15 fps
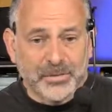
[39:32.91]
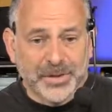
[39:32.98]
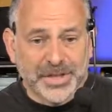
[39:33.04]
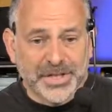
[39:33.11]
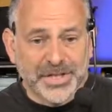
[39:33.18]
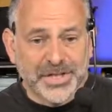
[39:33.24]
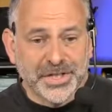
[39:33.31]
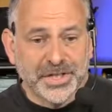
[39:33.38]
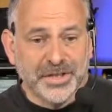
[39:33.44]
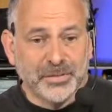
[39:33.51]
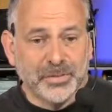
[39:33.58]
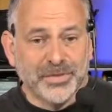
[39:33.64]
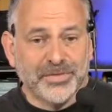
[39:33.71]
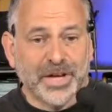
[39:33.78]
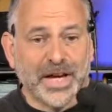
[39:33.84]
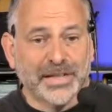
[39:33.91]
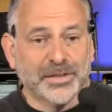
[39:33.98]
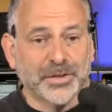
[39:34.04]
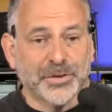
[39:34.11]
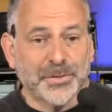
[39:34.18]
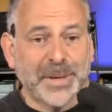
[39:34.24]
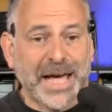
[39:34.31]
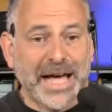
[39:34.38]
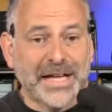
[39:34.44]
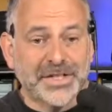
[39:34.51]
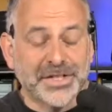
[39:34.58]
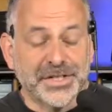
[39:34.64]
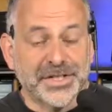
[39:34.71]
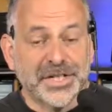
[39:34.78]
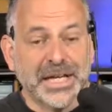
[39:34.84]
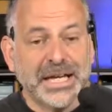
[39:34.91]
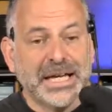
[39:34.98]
we can see that we've got those passes.